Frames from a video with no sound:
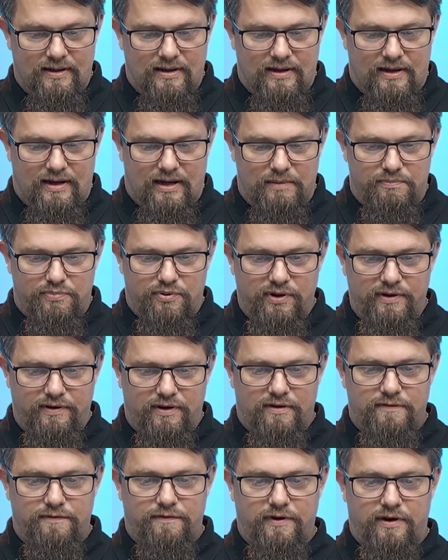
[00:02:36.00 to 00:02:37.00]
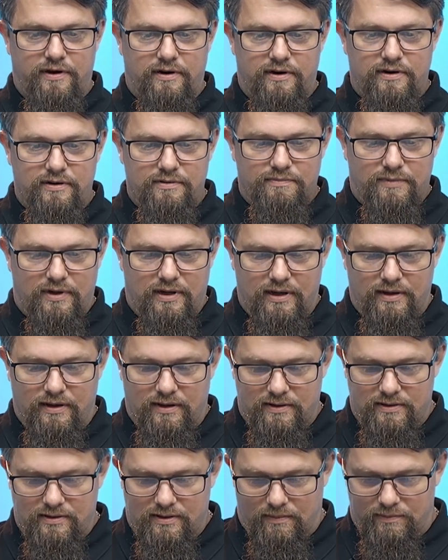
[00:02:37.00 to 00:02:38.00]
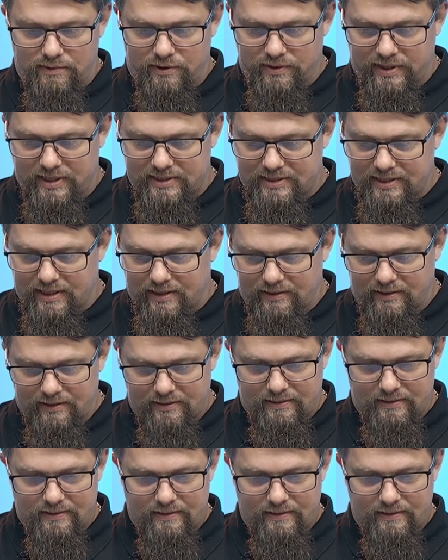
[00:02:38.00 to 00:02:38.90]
I pre-configured my WSL.